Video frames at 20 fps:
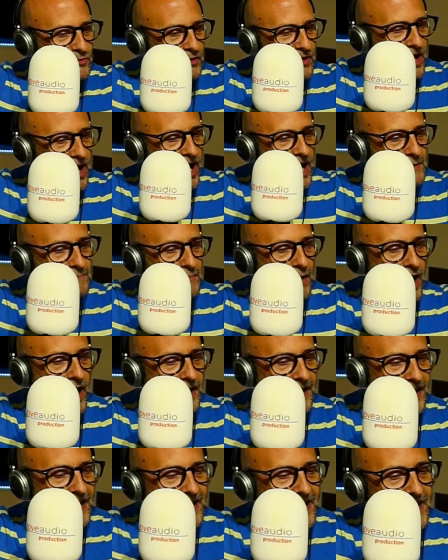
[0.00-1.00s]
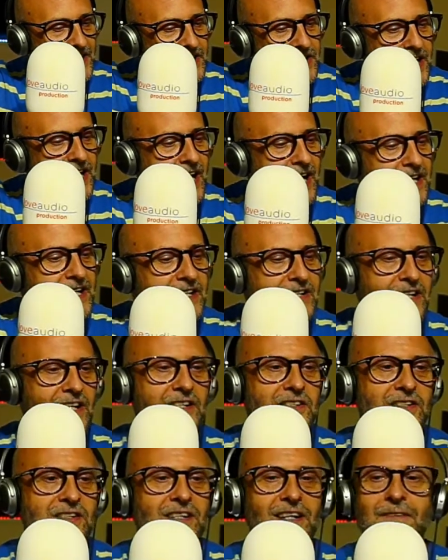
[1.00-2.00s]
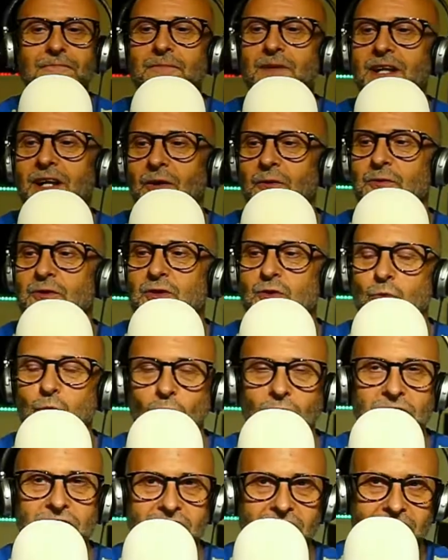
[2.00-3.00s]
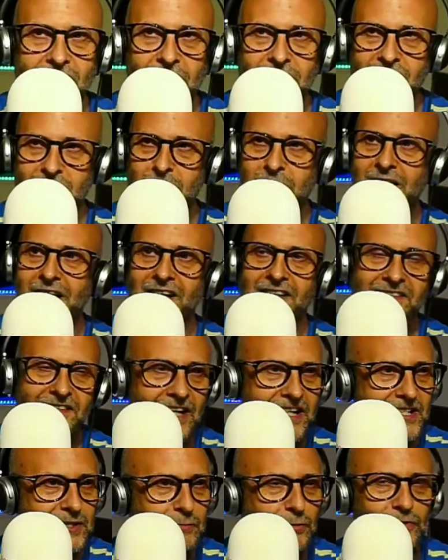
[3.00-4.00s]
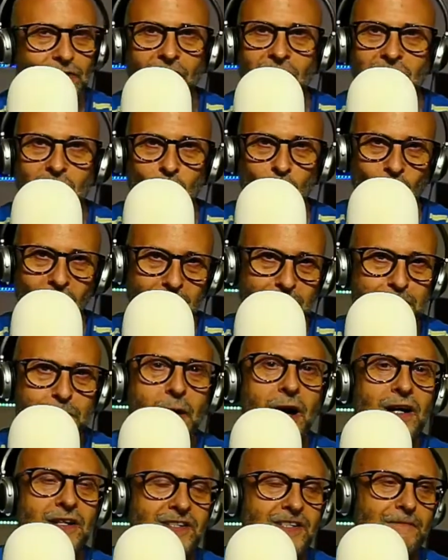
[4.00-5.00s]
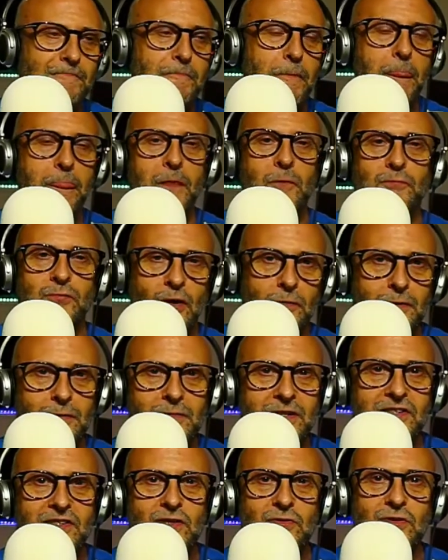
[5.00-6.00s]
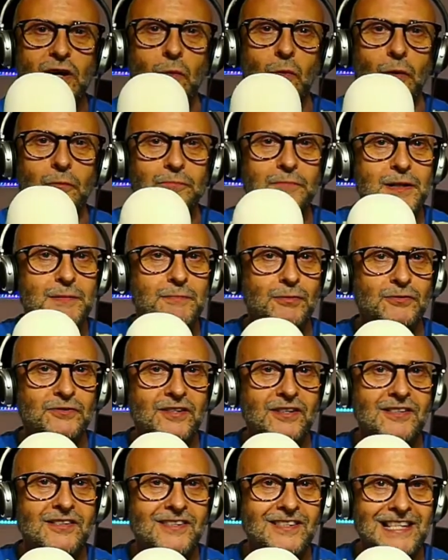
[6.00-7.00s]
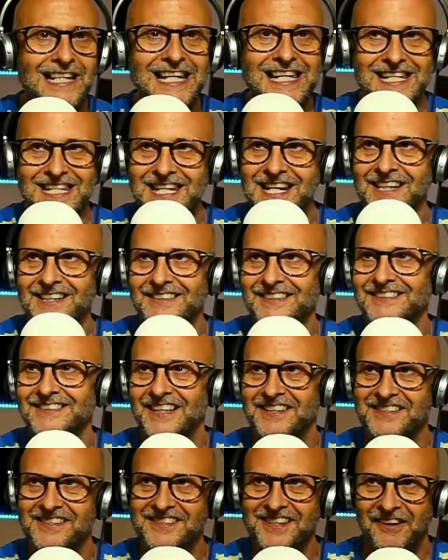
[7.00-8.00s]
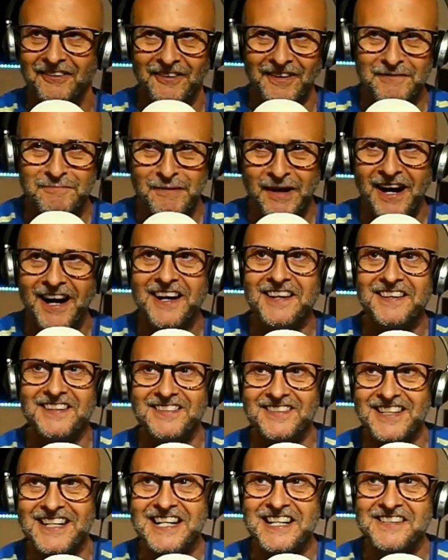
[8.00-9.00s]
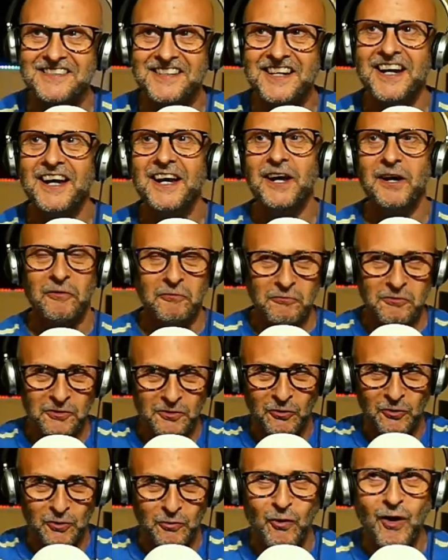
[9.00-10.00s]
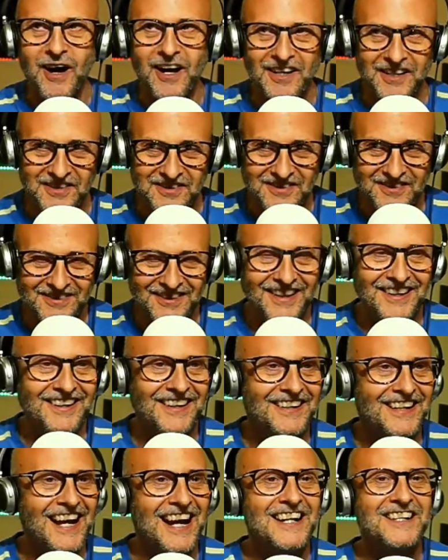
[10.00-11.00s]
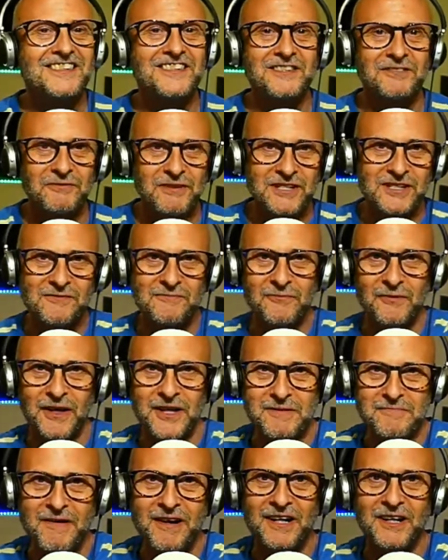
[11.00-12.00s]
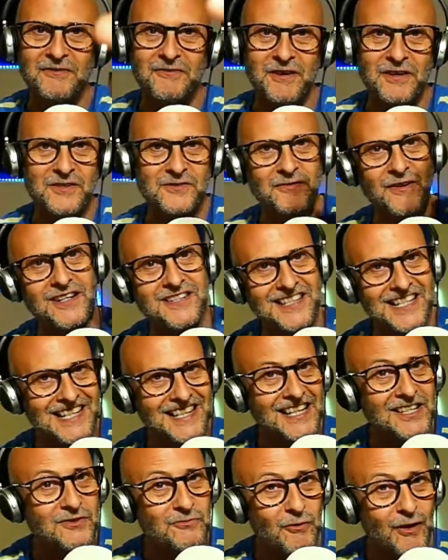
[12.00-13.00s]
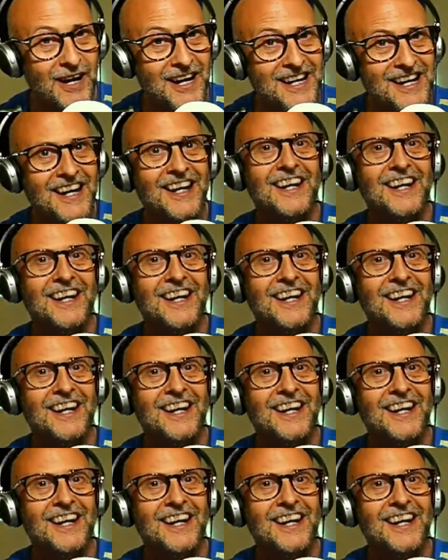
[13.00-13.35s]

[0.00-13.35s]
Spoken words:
to hide mine. Yeah, it's, you know, you want stuff to be accessible, don't you, Whit? But the problem is you don't want people to see necessarily behind the scenes with all the wires. And hence the reason why the microphone's facing this way